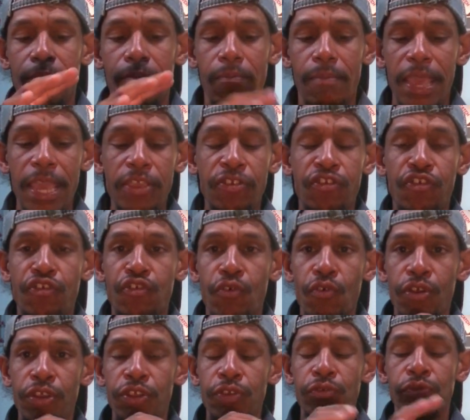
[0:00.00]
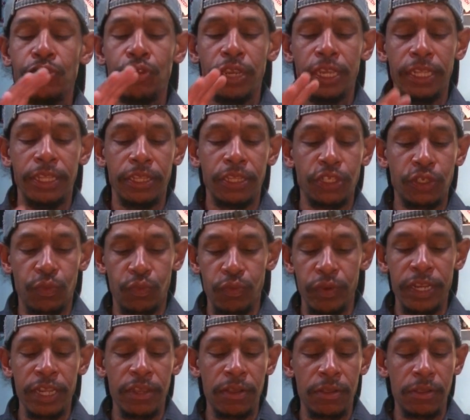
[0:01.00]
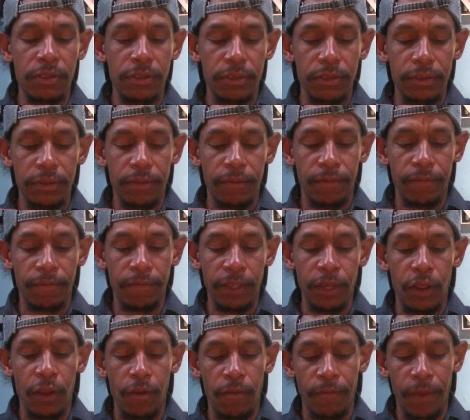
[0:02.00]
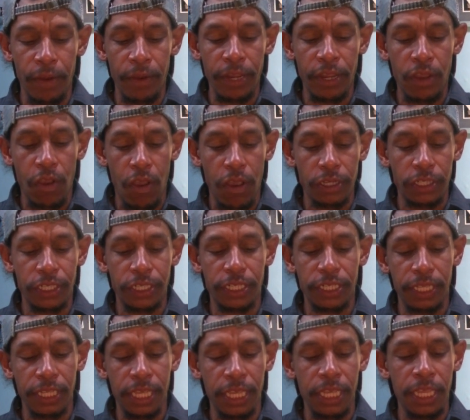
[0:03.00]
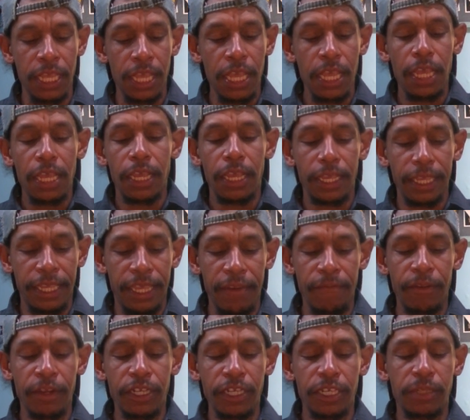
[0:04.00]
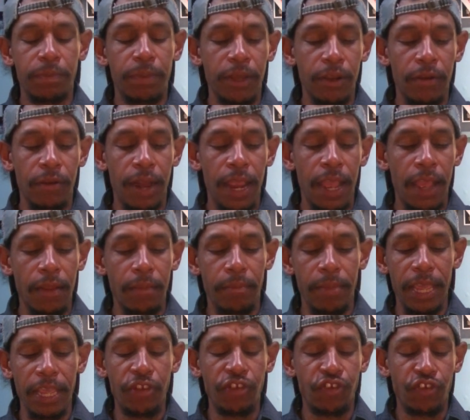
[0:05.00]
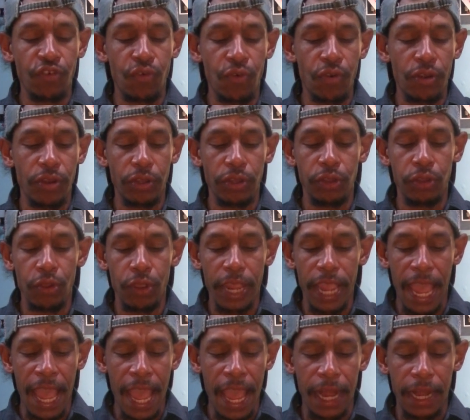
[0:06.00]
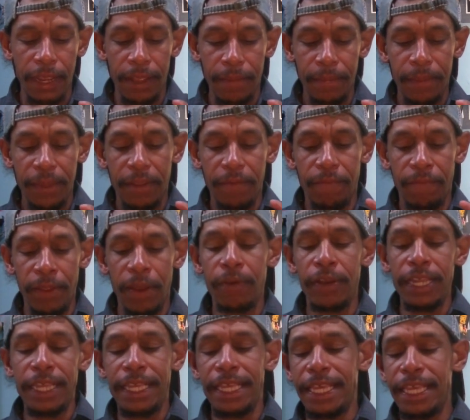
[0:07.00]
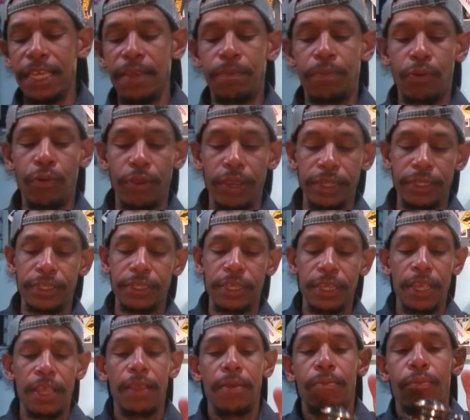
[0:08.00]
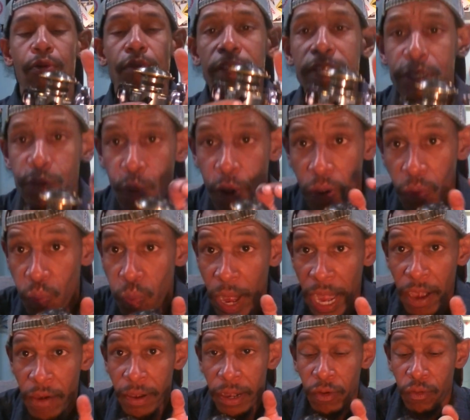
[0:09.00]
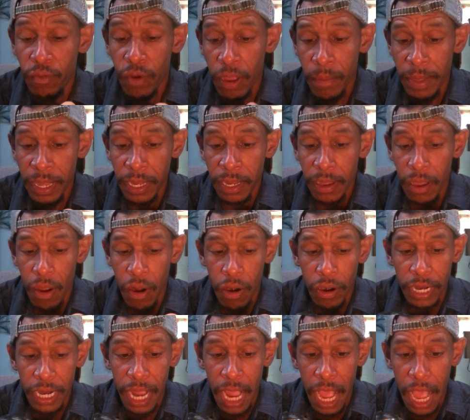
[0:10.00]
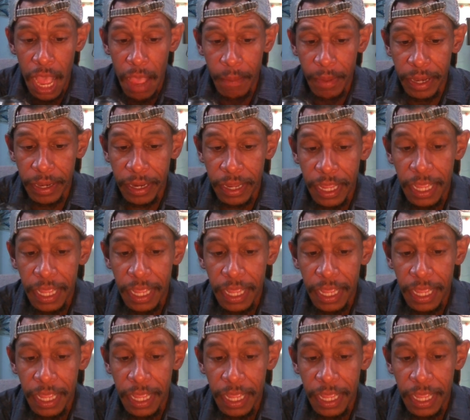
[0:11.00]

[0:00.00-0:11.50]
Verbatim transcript: Make sure you look at this reel, you know, very cautiously. Give it a spin around. Make sure, look at very key points, points where wear and rubbing are common.